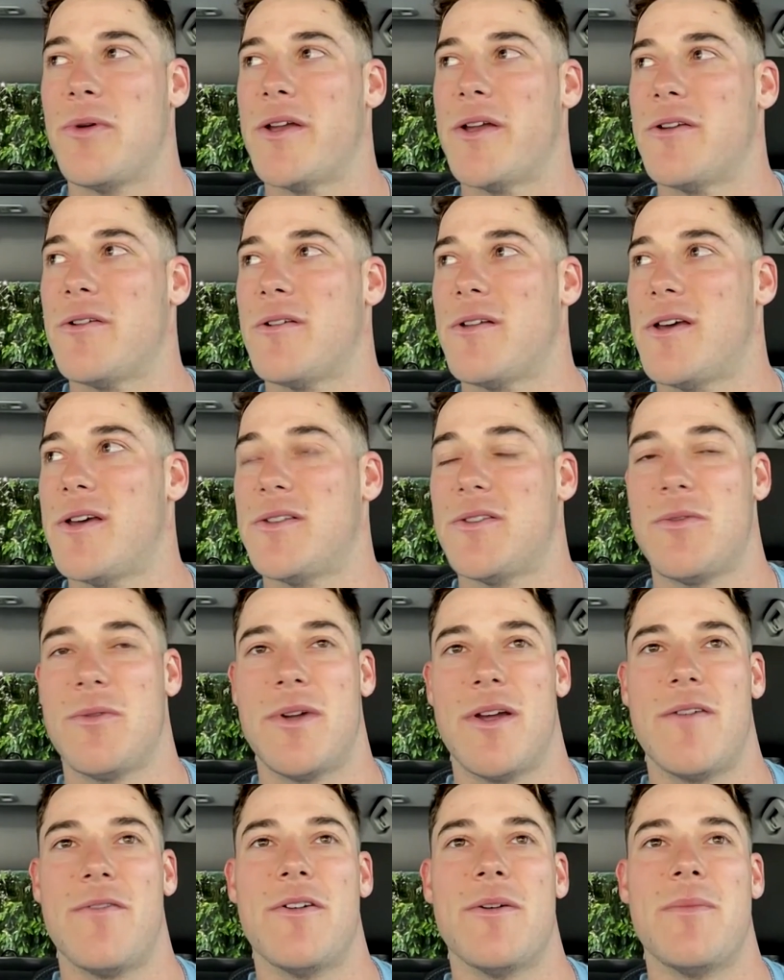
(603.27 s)
of rand relays or
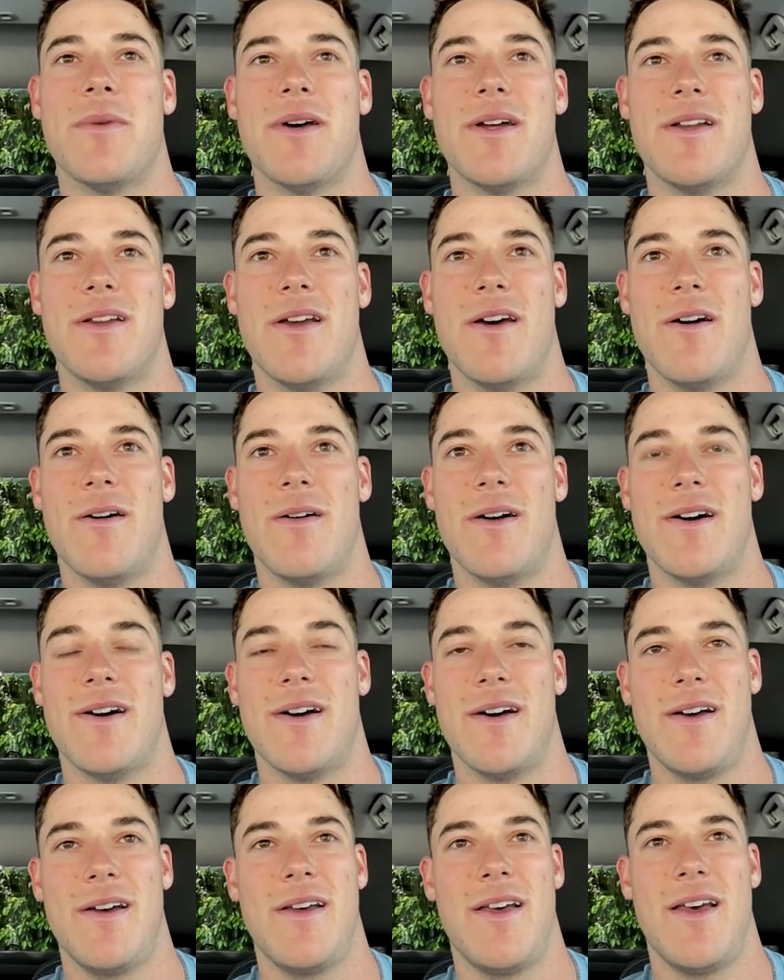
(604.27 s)
whatever, but
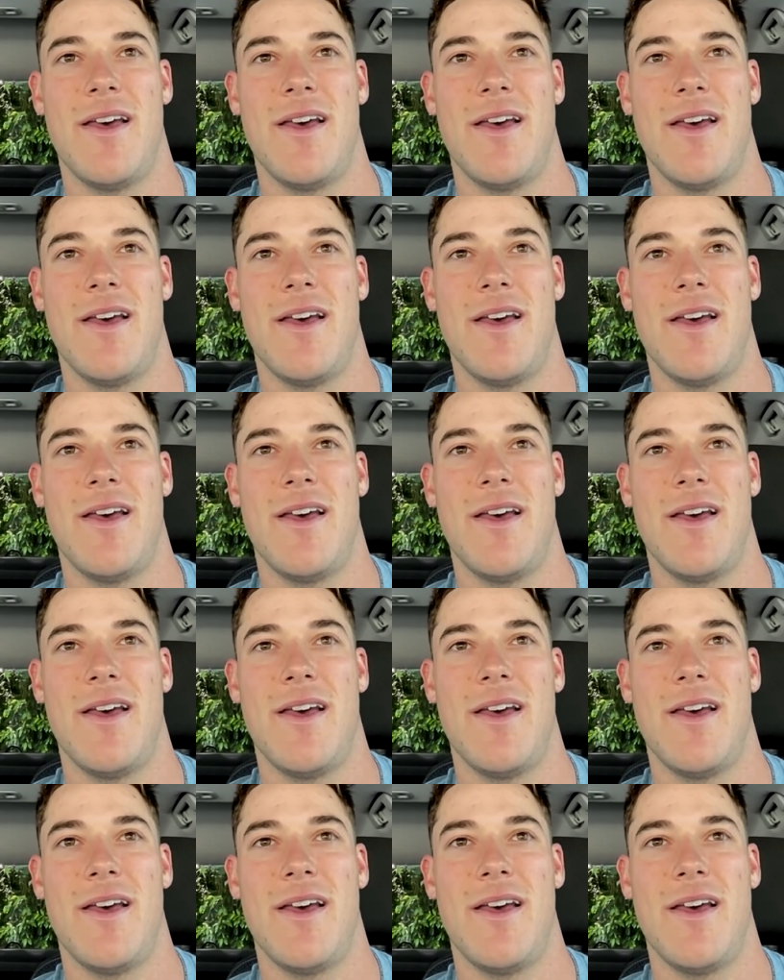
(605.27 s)
no,